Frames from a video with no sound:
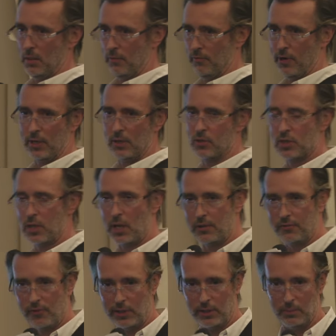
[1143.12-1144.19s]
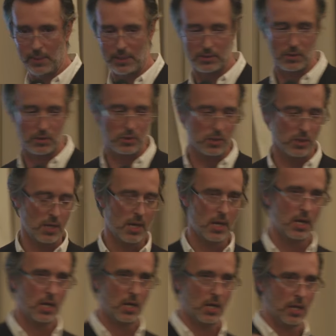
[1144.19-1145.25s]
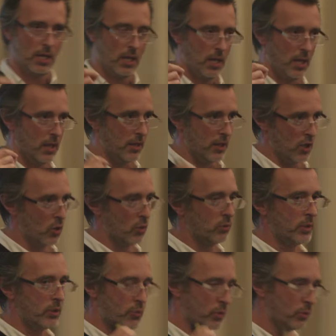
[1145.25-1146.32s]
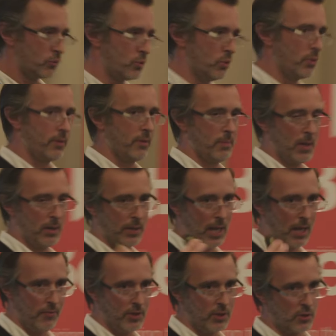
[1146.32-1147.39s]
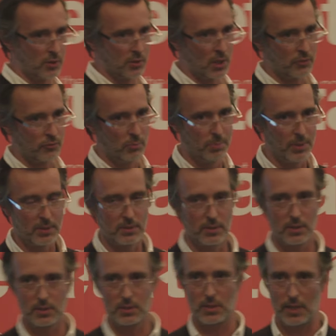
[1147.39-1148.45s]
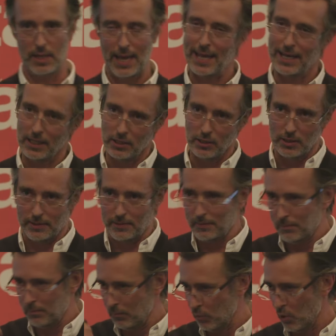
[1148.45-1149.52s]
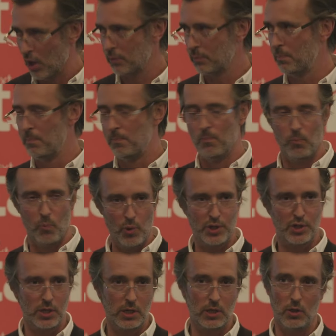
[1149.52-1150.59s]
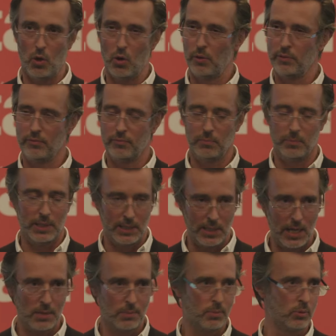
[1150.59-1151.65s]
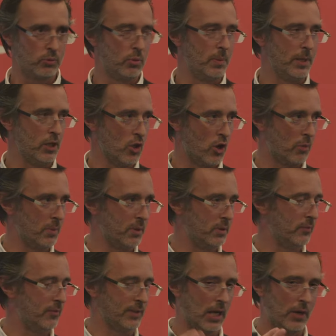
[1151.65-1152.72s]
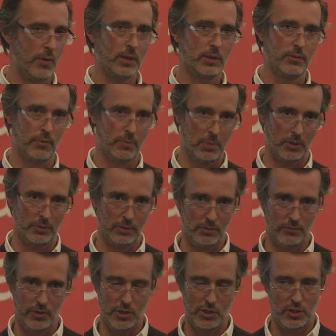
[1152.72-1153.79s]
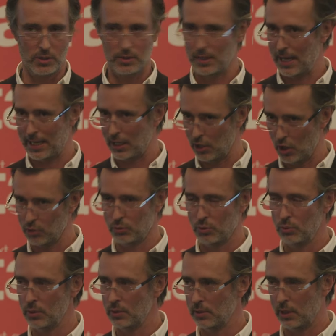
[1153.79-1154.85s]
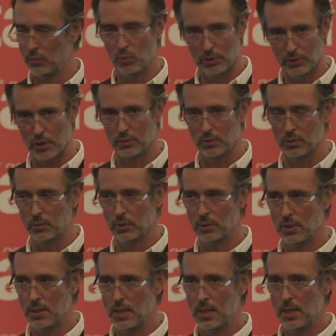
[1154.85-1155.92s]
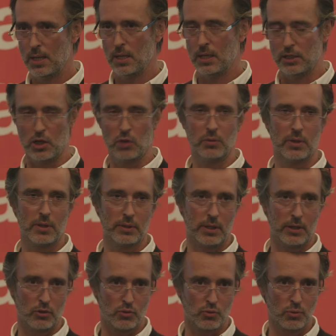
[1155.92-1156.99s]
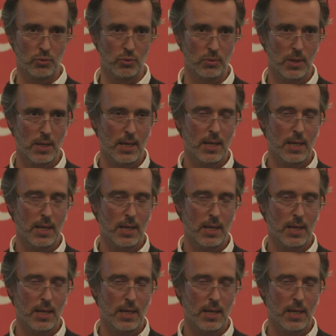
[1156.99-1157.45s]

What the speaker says: Final slide, final message. The only real truth about having a successful business and not wishing or even being able to be normative and directive about innovation, I cannot do it, I will not do it. The only thing that is true